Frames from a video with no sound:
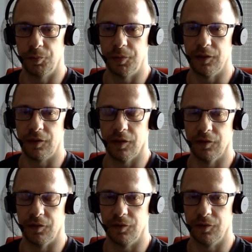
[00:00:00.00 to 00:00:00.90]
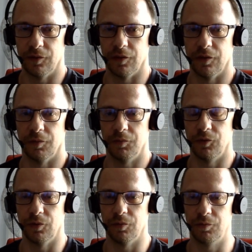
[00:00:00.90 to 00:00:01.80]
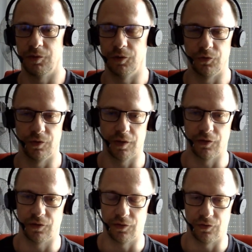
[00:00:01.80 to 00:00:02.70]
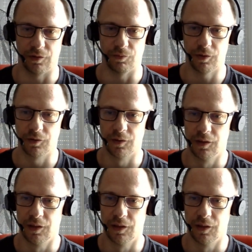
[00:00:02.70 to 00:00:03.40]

it and reuse it as they want.